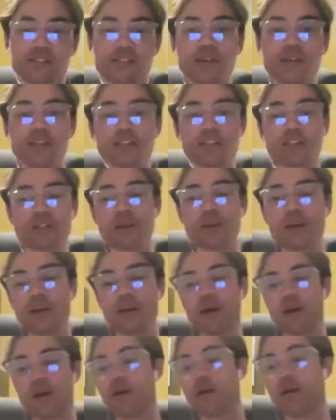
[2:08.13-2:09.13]
such,
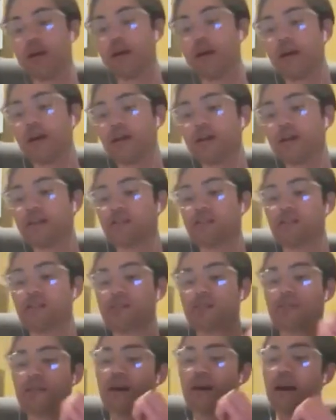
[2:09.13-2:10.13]
and it's just
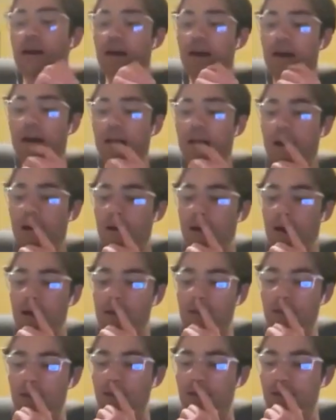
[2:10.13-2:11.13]

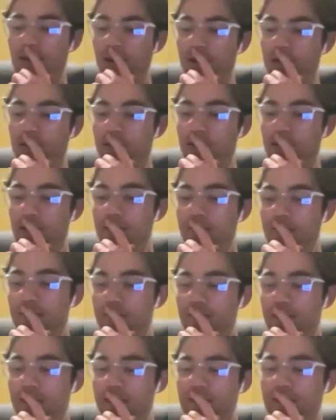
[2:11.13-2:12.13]
that 07
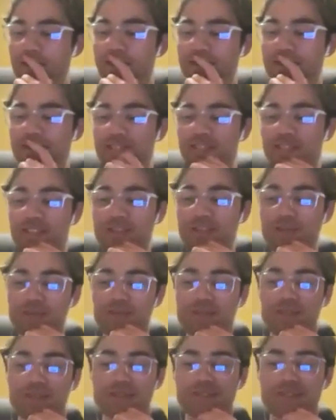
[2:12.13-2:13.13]
Patriots team
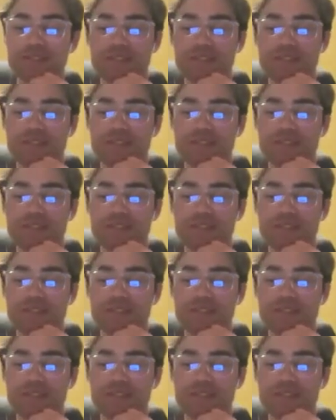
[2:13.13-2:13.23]
is